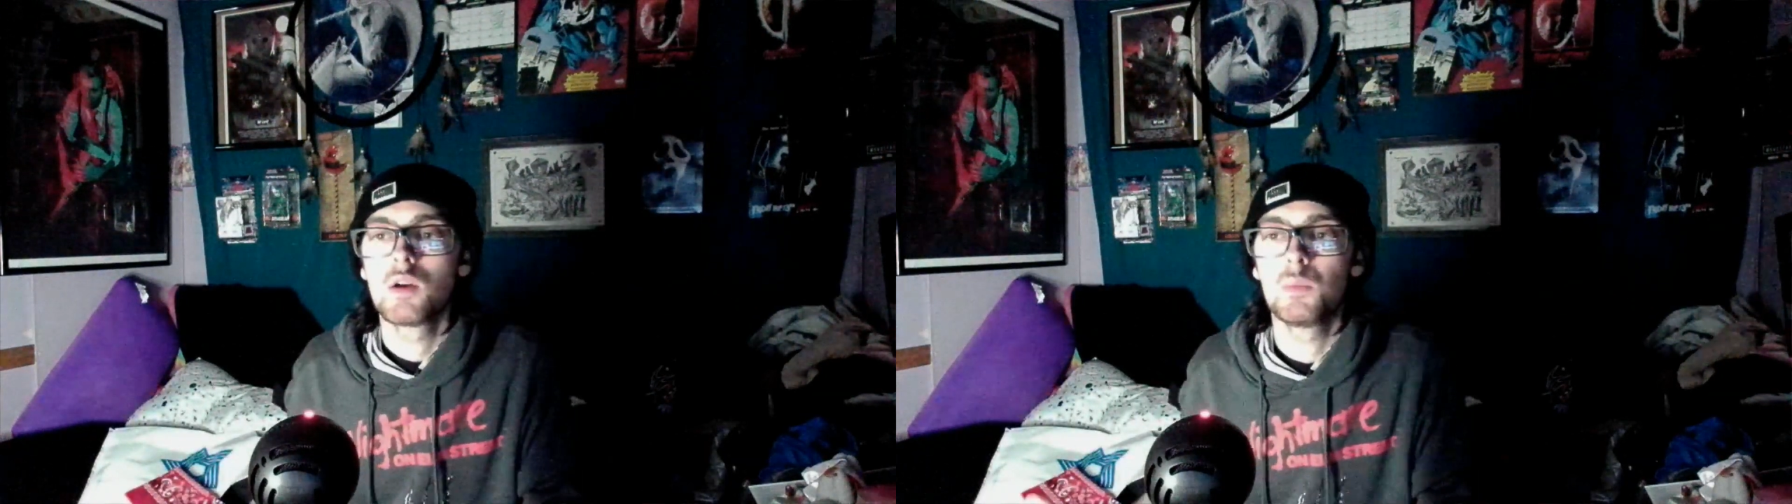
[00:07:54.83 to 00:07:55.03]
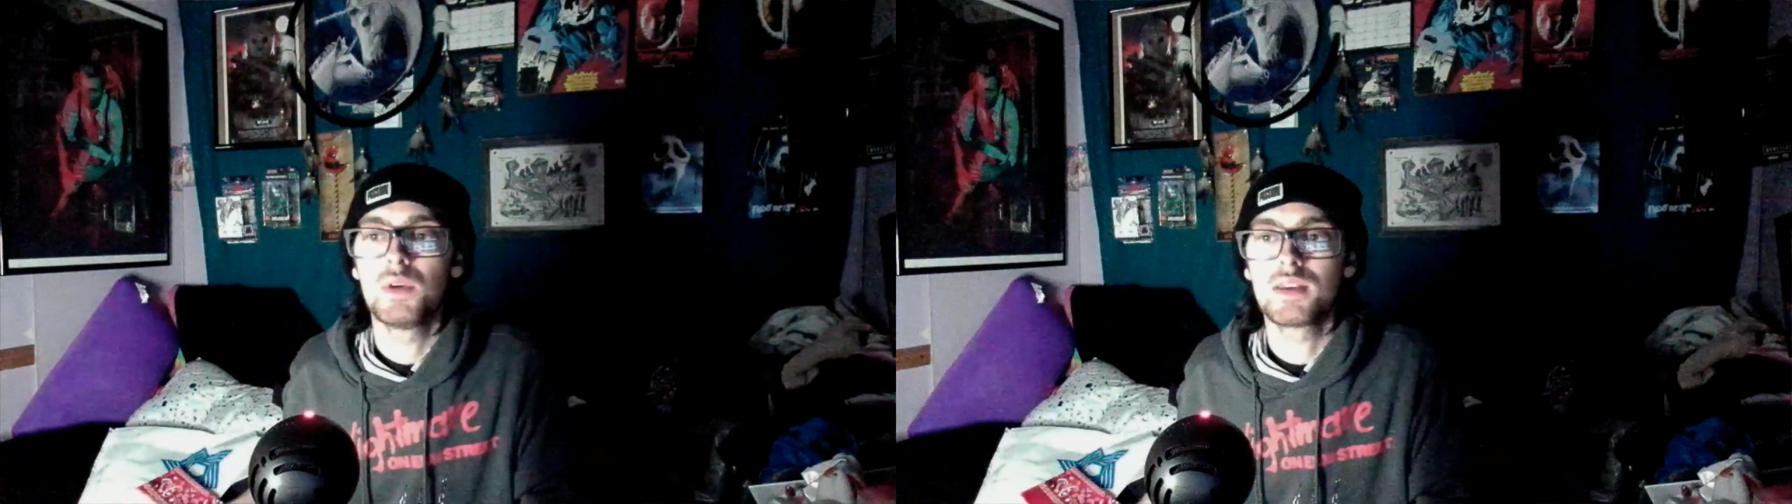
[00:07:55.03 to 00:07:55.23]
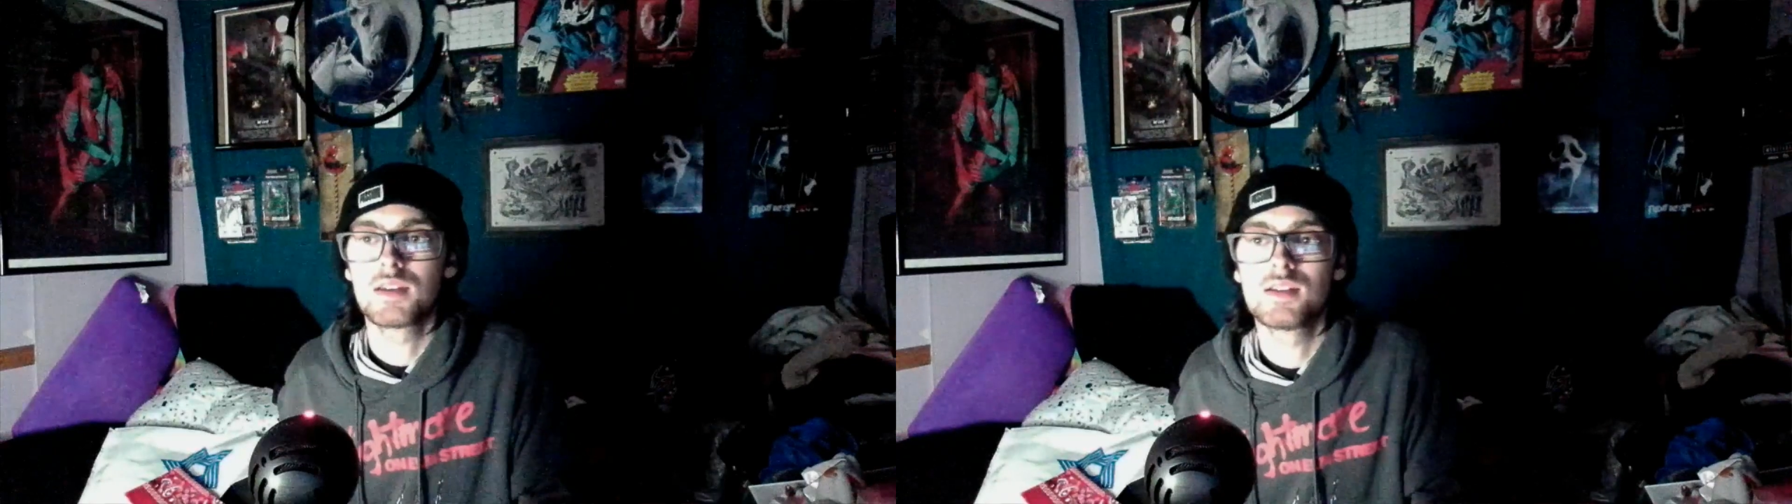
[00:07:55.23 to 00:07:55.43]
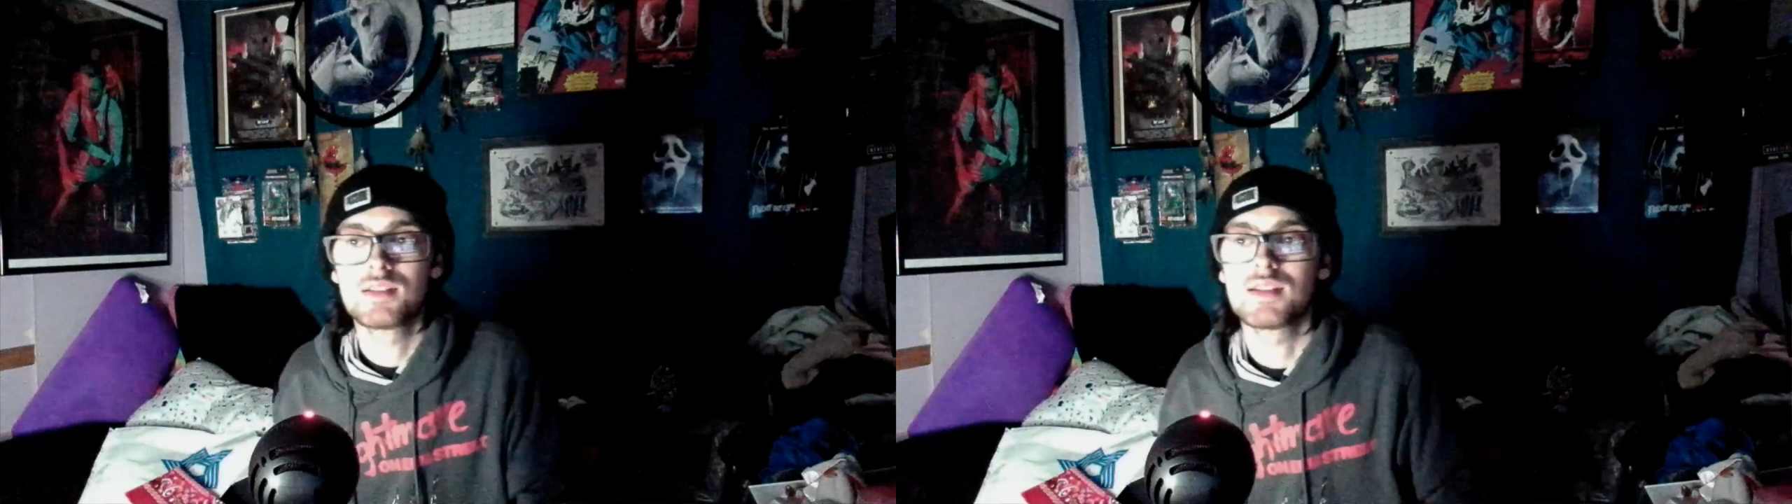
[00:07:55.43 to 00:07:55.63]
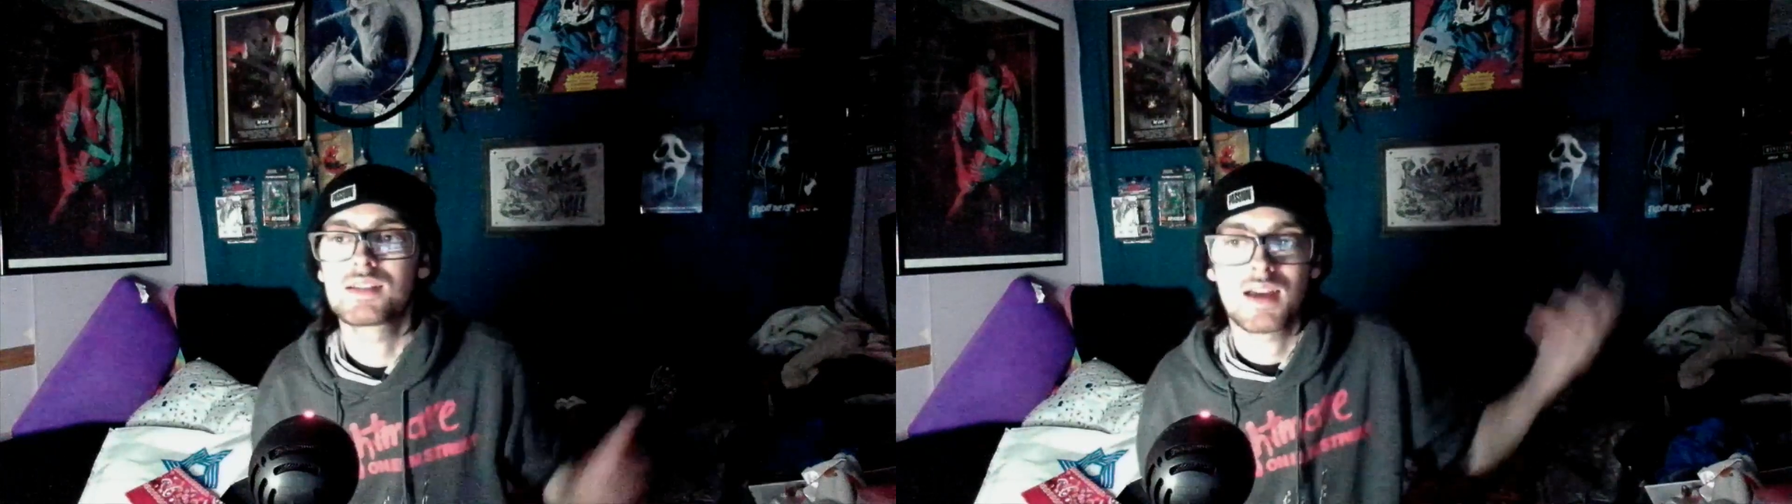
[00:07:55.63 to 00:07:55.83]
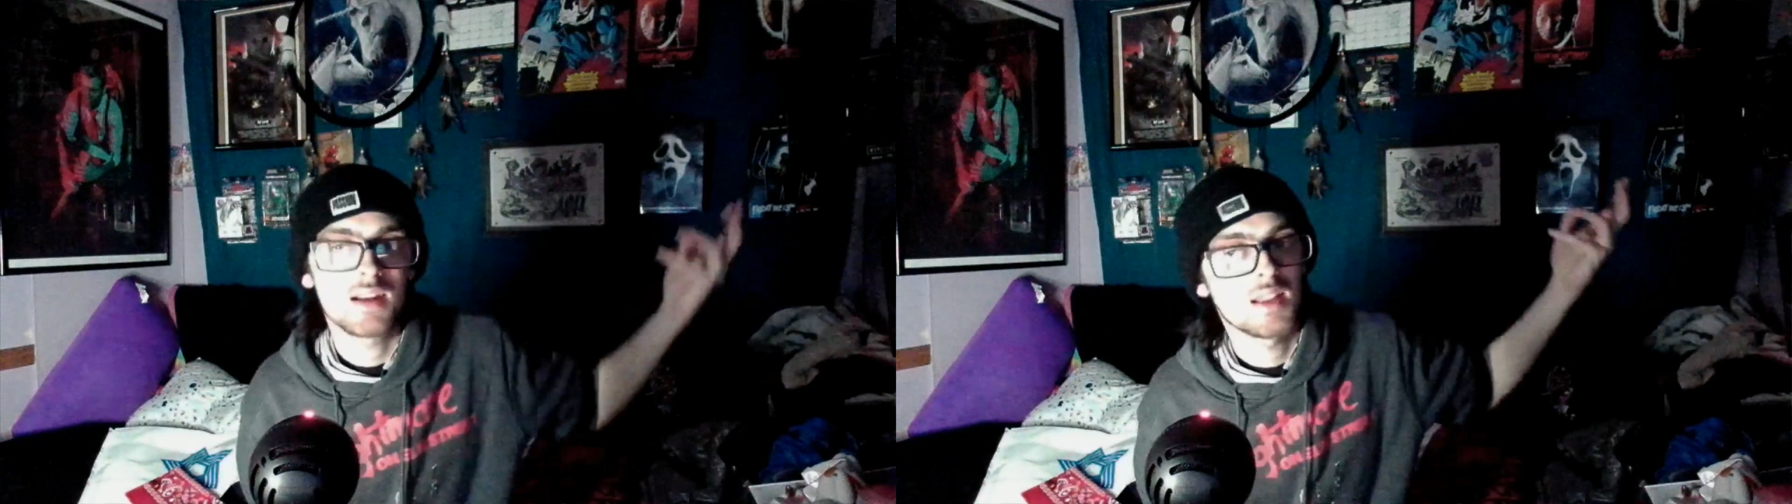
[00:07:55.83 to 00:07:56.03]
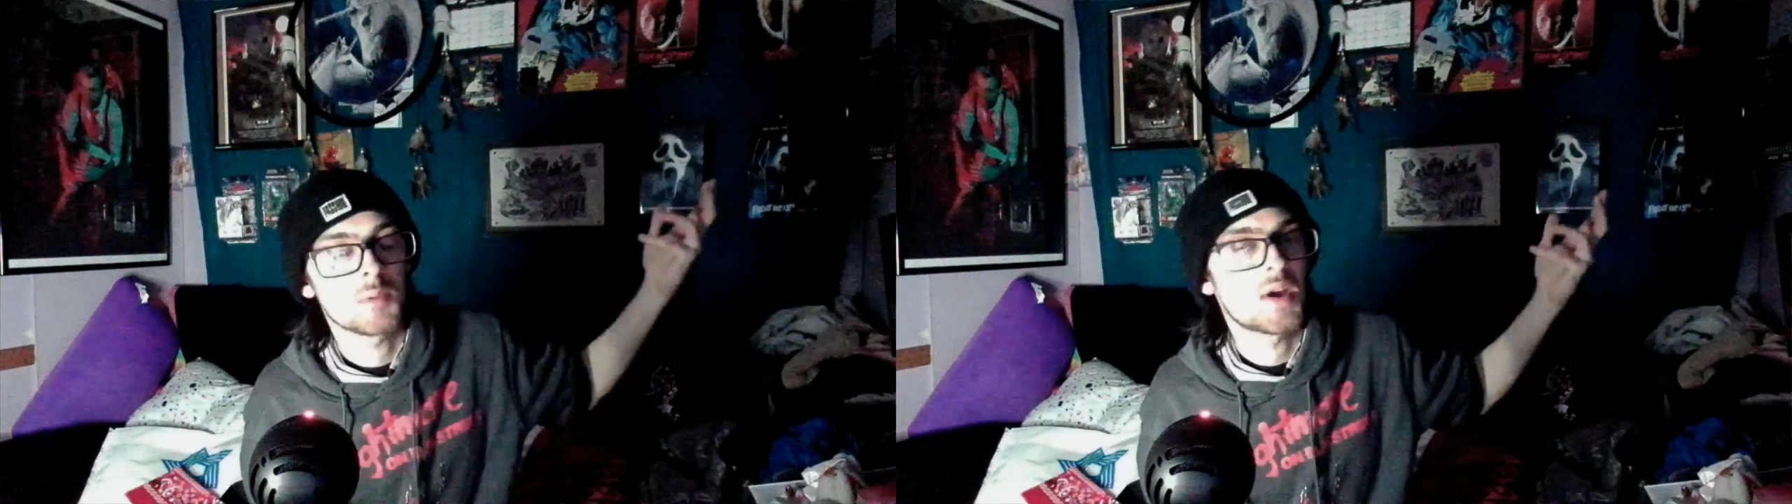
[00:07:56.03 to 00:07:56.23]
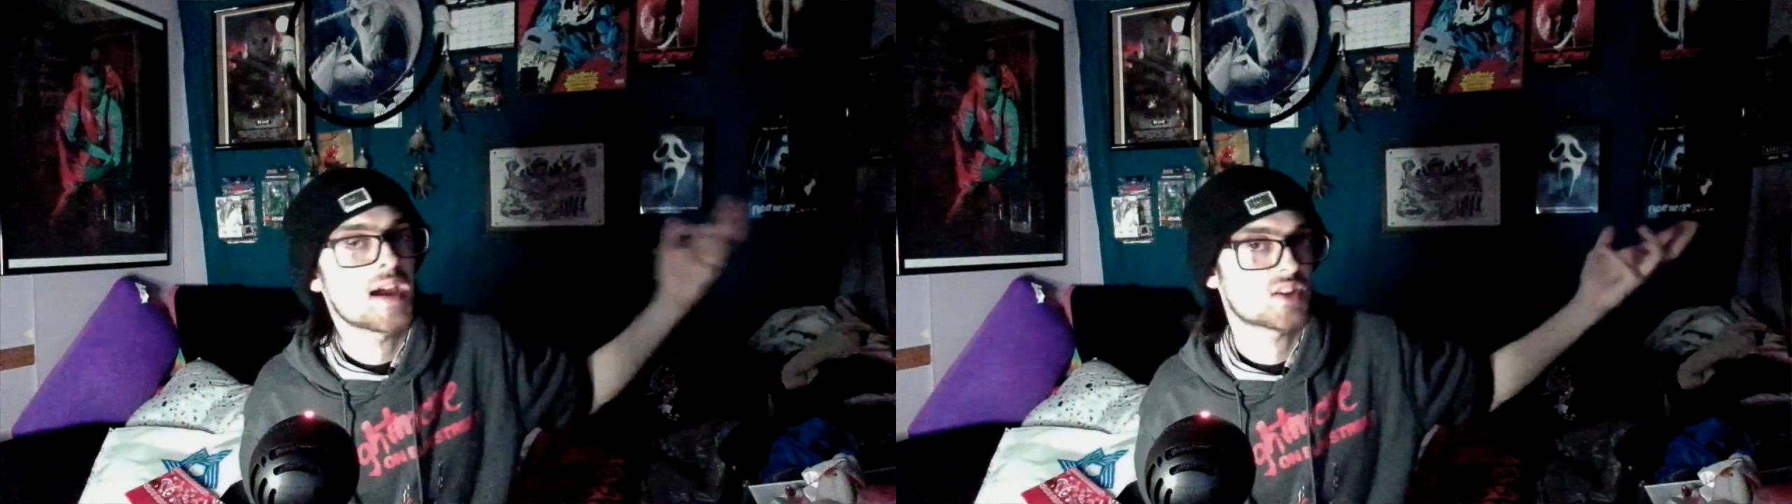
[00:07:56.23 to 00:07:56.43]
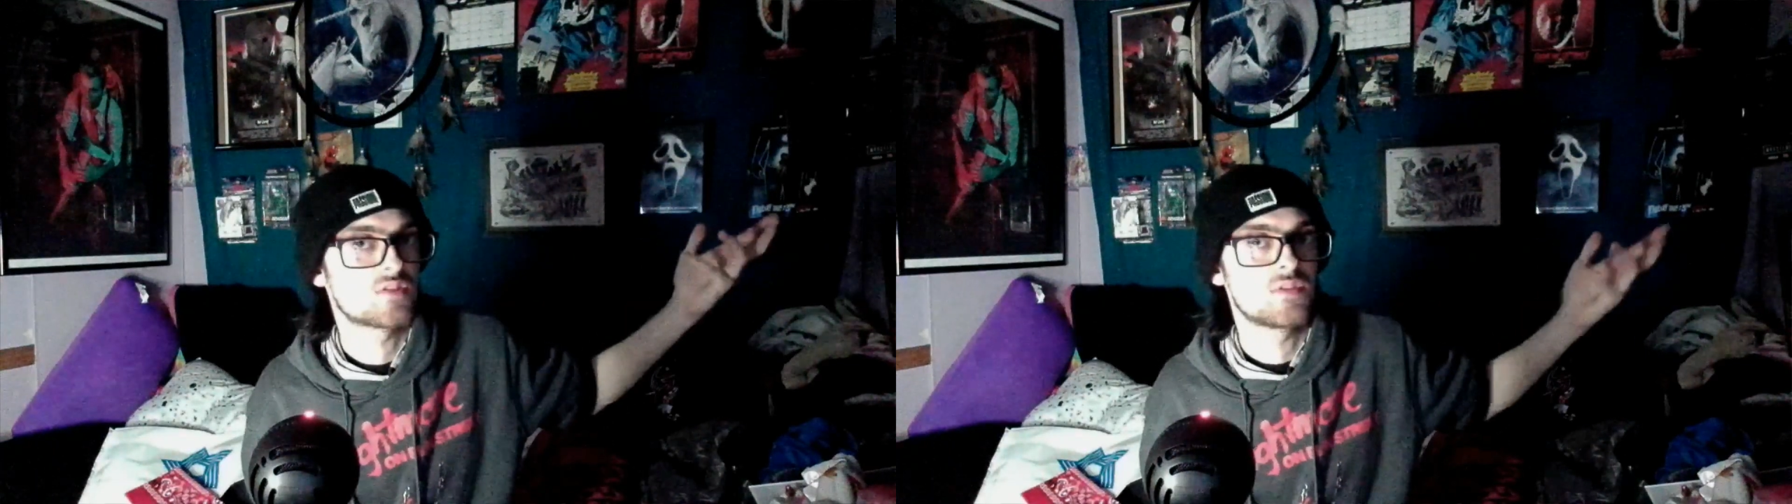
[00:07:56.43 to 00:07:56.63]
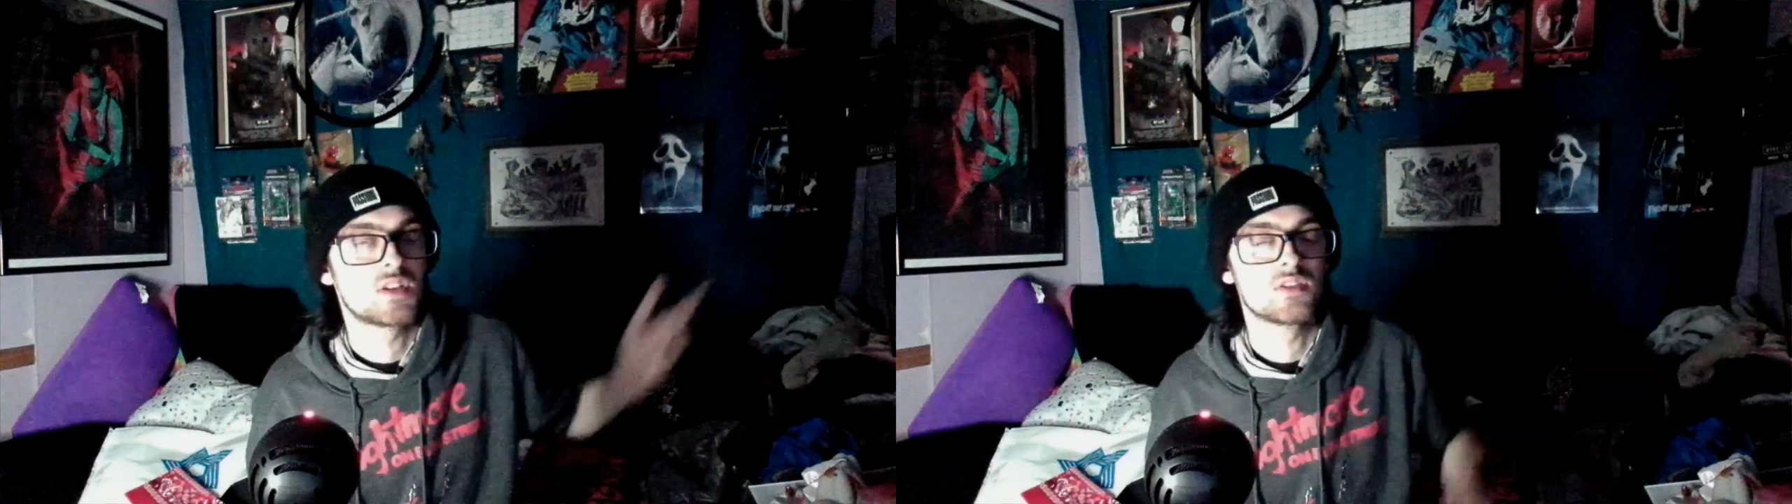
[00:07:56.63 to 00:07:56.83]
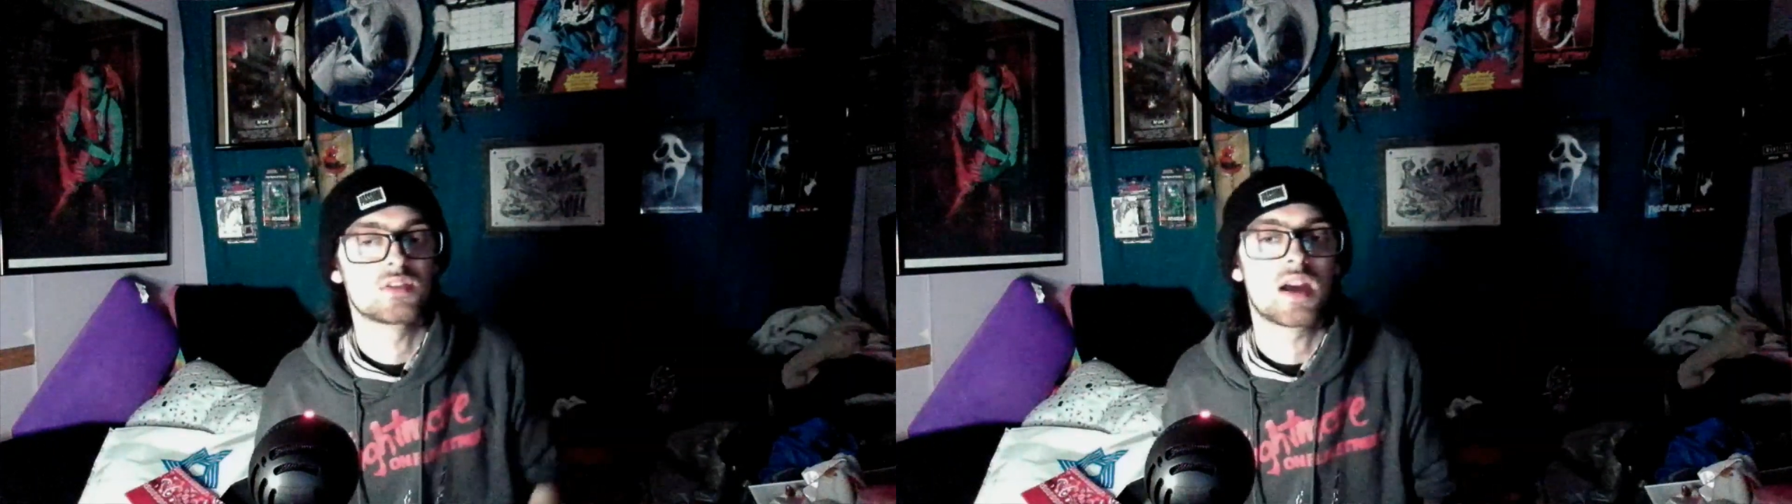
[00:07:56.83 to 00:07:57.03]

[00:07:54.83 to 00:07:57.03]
because it's kind of like my action figures.